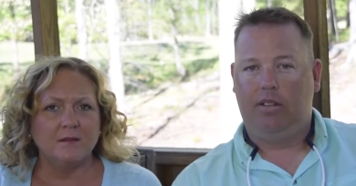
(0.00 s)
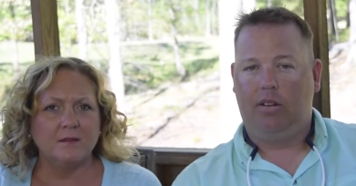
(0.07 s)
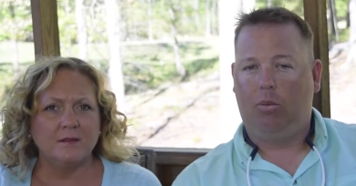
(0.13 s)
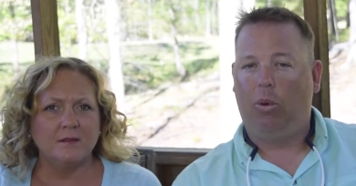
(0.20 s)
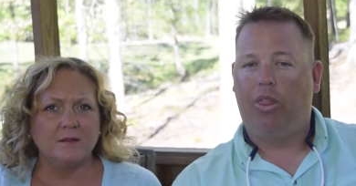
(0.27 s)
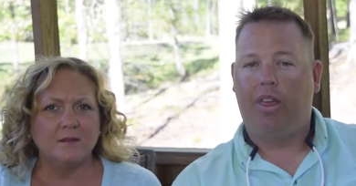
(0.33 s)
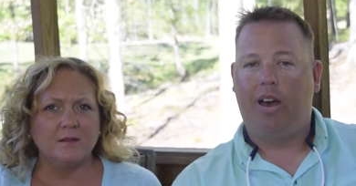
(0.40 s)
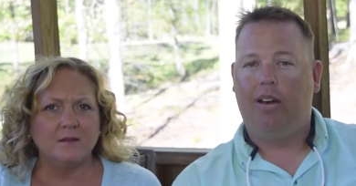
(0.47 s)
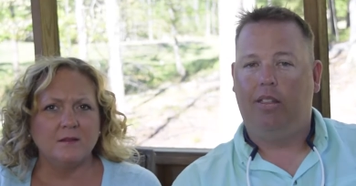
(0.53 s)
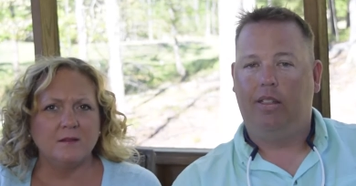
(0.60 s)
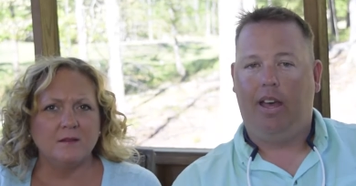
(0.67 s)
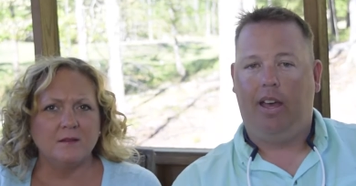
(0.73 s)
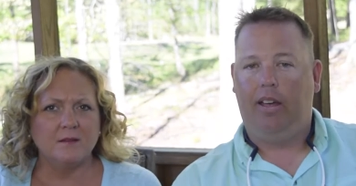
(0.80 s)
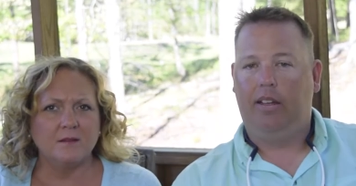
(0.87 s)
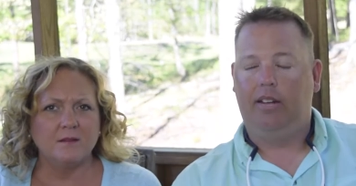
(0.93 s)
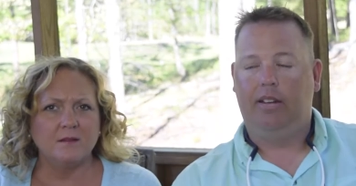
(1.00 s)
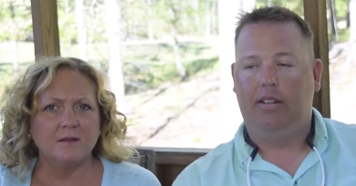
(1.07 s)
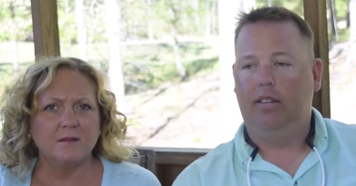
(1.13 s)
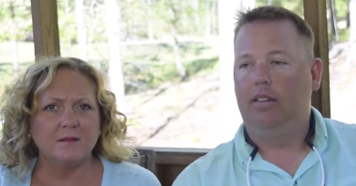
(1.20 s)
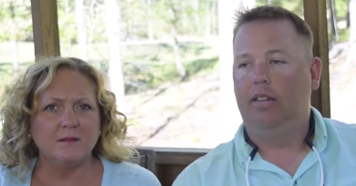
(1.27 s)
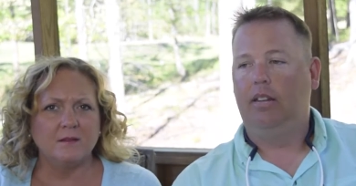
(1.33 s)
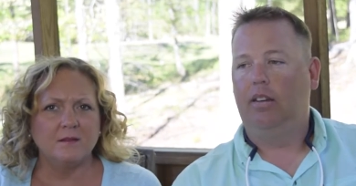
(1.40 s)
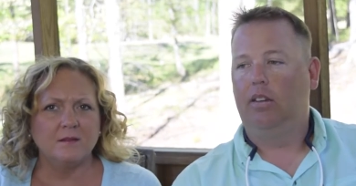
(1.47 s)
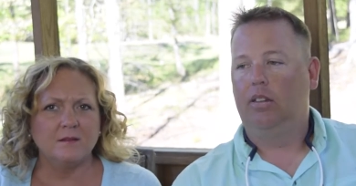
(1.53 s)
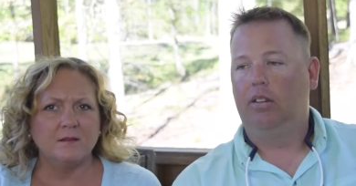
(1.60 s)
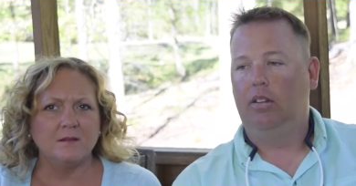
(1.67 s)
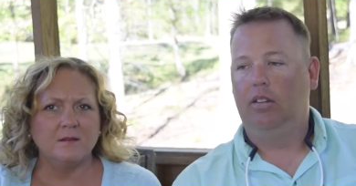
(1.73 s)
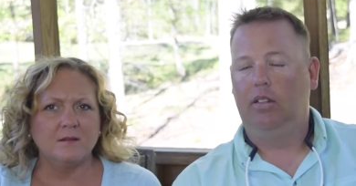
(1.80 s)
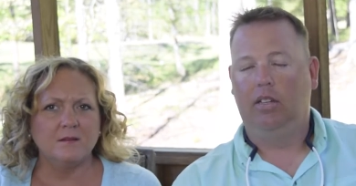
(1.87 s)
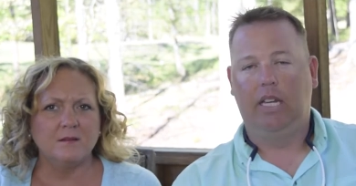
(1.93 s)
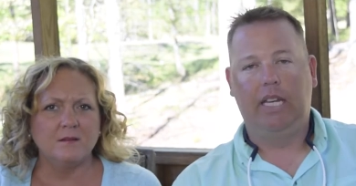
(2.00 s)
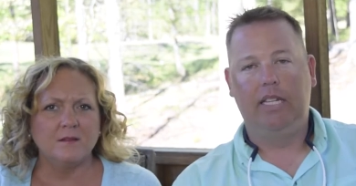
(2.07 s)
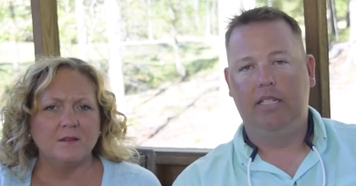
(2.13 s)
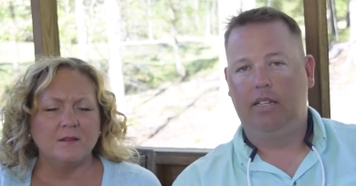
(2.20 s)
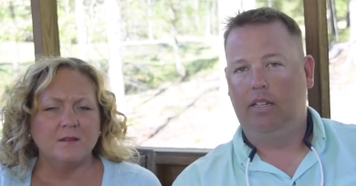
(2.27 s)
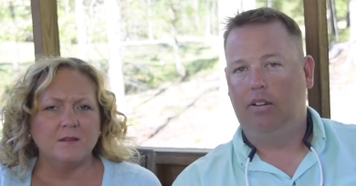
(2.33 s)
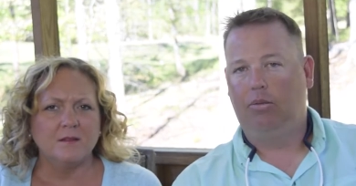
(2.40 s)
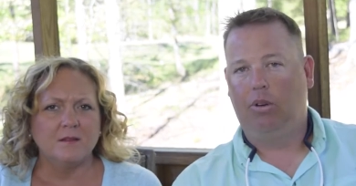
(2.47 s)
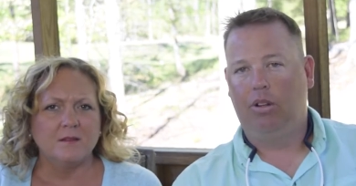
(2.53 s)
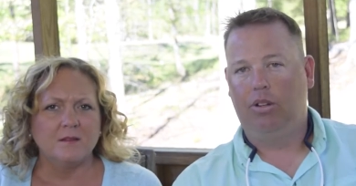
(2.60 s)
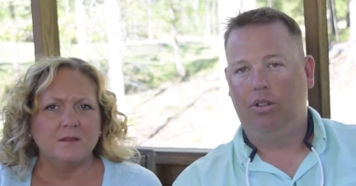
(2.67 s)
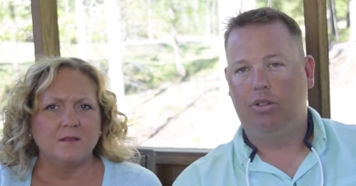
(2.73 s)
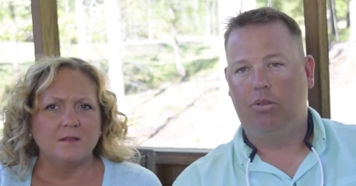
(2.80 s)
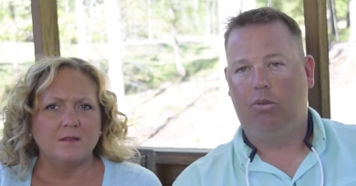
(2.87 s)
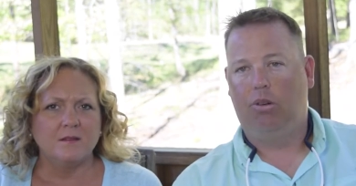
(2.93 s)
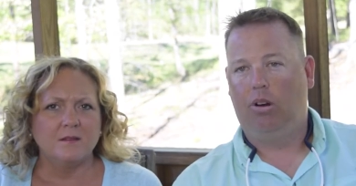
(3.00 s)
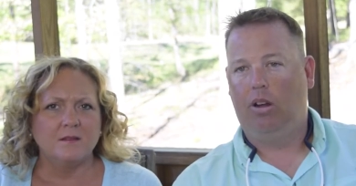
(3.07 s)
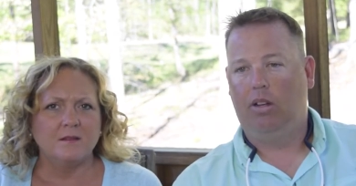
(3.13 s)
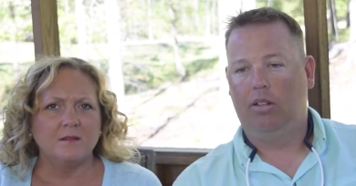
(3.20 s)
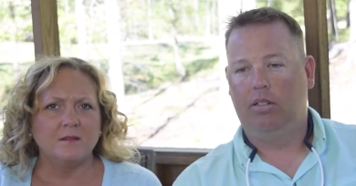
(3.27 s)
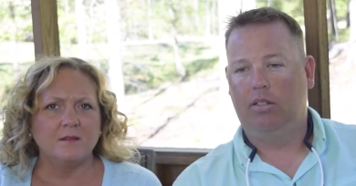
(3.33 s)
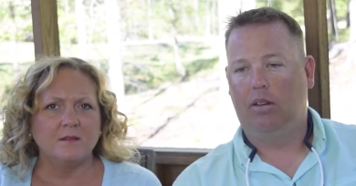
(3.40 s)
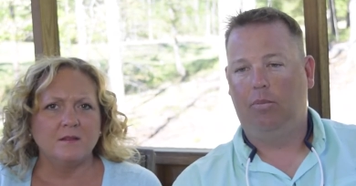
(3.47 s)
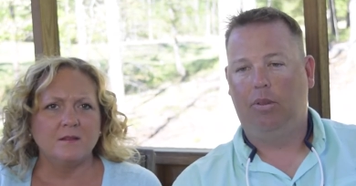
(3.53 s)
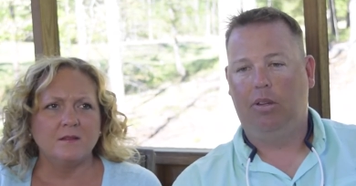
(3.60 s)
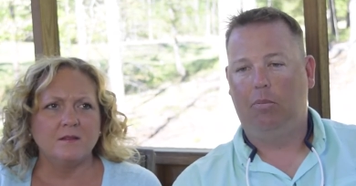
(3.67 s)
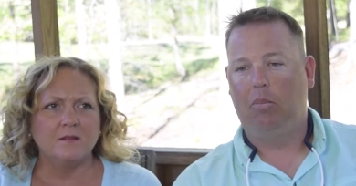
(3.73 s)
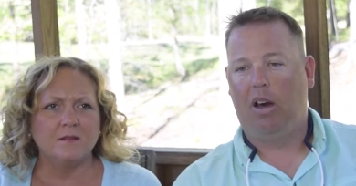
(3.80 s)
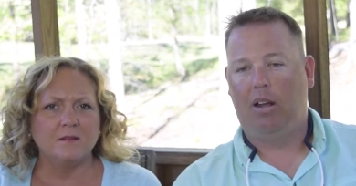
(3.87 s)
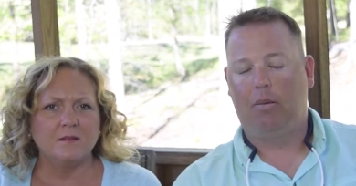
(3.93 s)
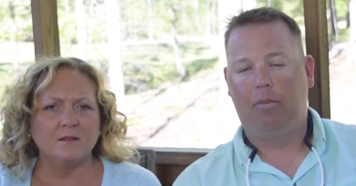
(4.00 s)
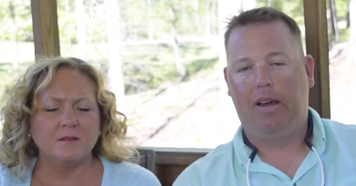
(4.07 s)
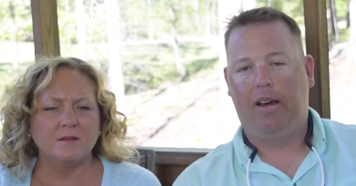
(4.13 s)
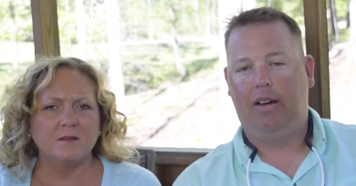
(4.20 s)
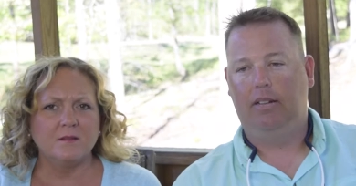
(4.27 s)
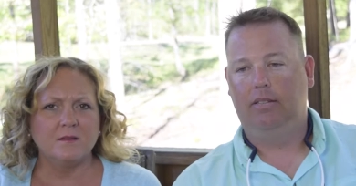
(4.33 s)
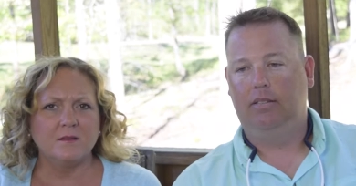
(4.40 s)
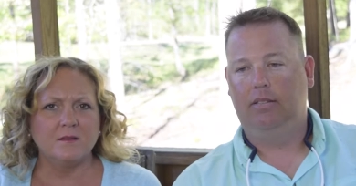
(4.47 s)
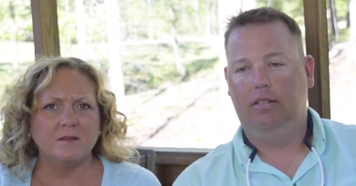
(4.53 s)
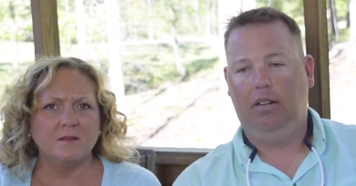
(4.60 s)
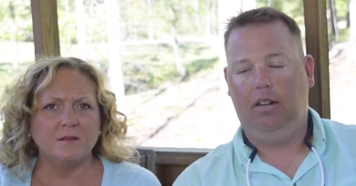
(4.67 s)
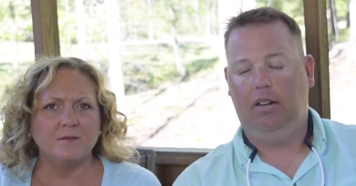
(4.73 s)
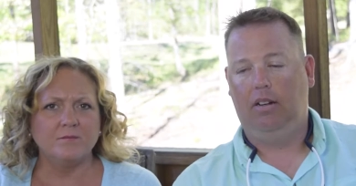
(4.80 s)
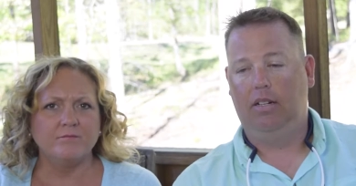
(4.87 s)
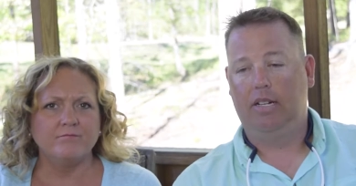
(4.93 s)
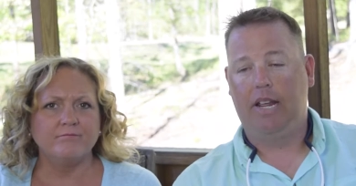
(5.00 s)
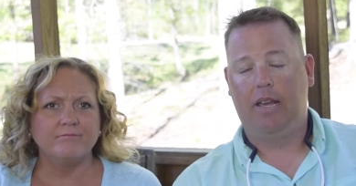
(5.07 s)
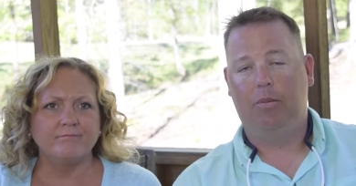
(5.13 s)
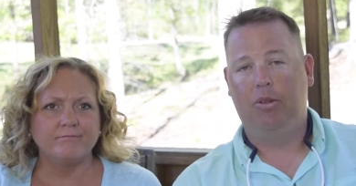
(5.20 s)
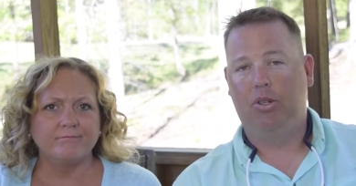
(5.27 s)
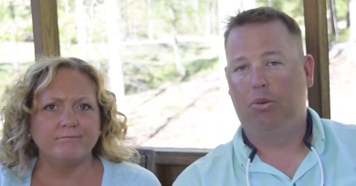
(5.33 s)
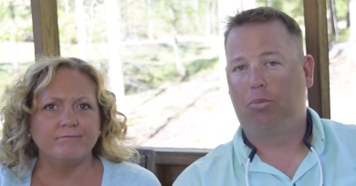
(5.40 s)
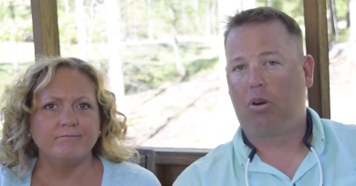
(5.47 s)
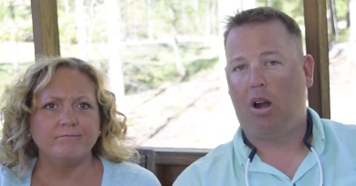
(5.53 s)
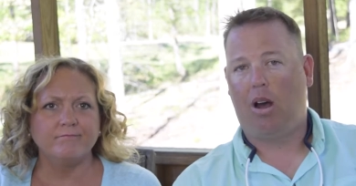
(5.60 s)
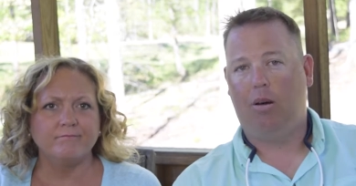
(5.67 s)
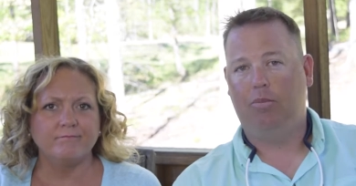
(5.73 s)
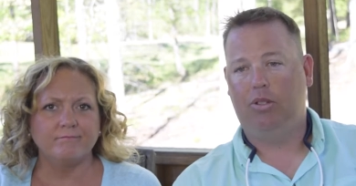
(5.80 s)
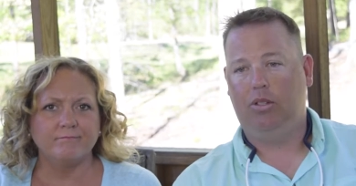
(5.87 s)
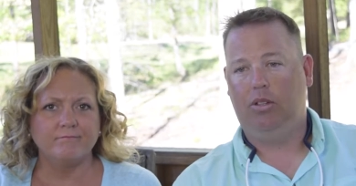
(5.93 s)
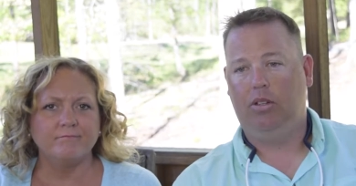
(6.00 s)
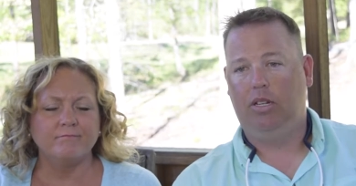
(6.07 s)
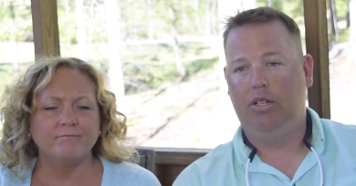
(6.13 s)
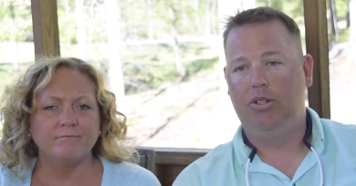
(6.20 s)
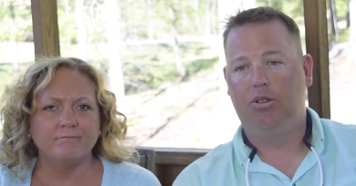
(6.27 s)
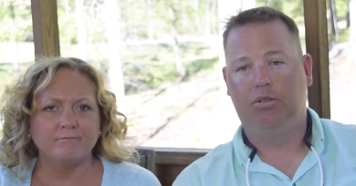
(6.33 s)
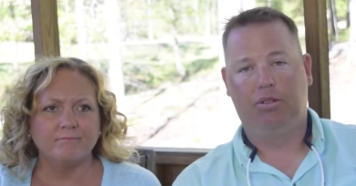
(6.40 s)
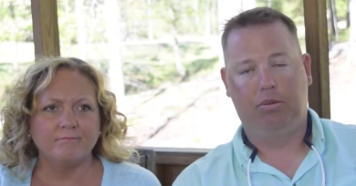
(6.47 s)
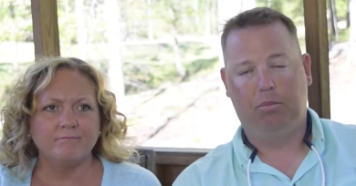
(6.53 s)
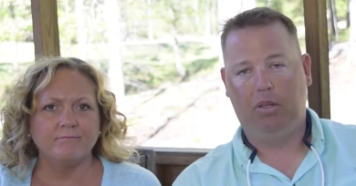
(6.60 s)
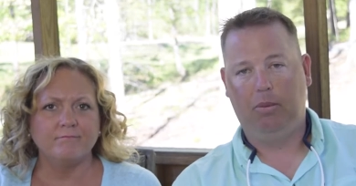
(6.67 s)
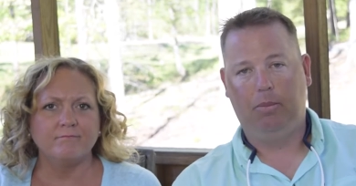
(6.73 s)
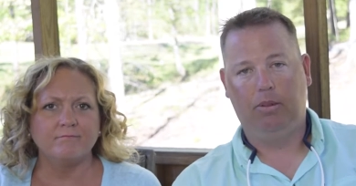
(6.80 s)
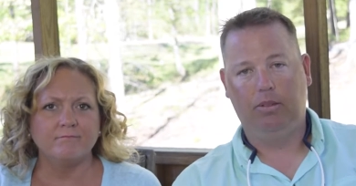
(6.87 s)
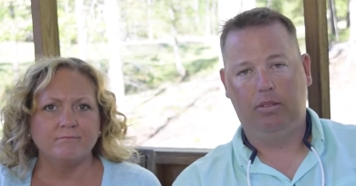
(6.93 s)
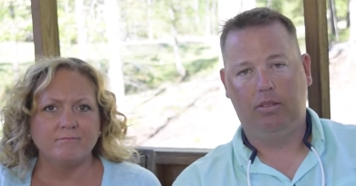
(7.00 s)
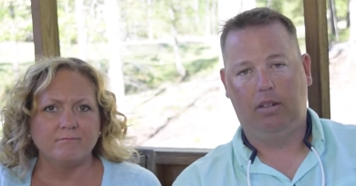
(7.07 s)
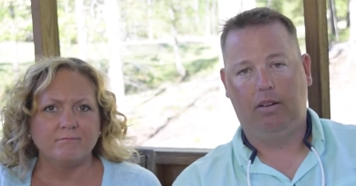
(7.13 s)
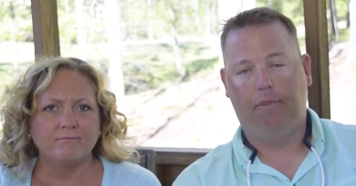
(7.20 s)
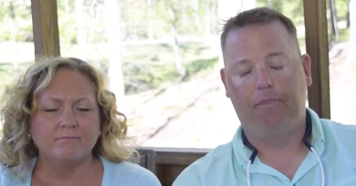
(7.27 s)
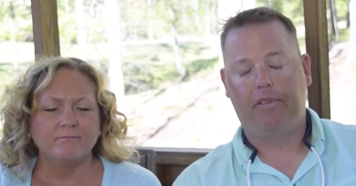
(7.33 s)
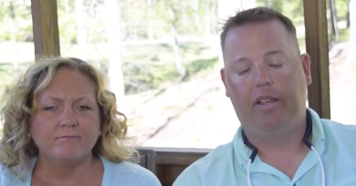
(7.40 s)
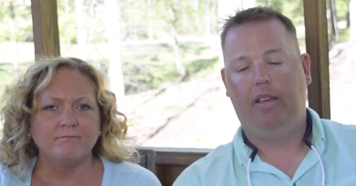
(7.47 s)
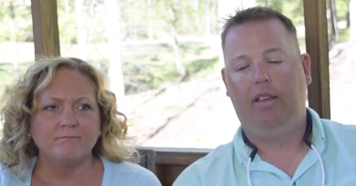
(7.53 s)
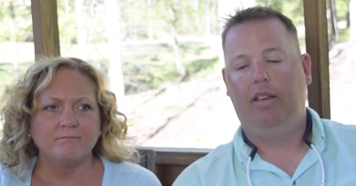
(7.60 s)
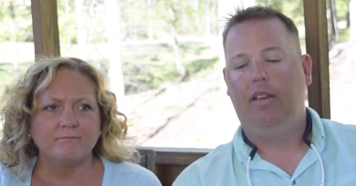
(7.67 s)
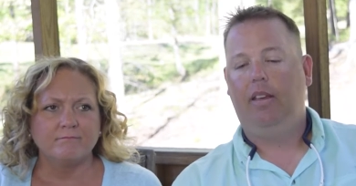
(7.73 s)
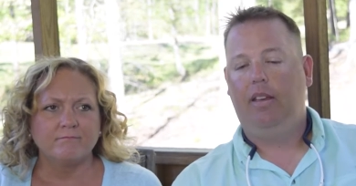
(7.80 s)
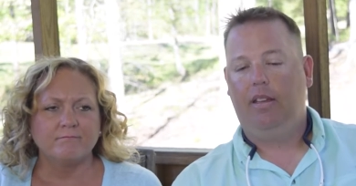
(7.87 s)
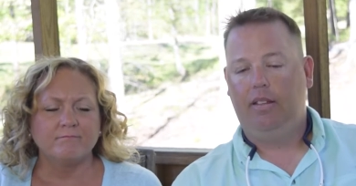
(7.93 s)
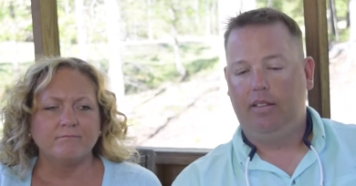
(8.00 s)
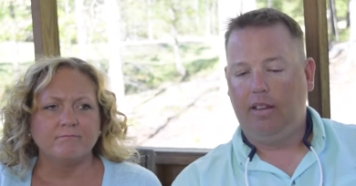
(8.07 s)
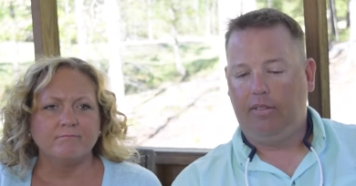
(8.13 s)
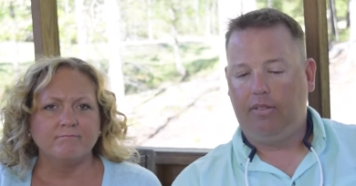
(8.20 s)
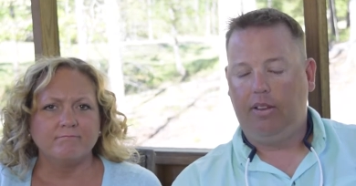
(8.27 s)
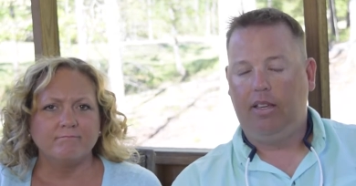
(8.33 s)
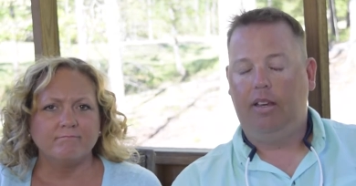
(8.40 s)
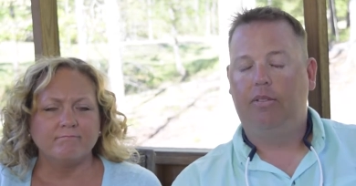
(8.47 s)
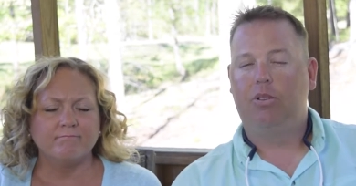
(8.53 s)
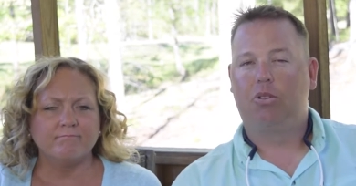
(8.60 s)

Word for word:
Speaker 1: And without that, you know, you, easily run ashore on something, bottom out, or damage your props and injure some people. So definitely have a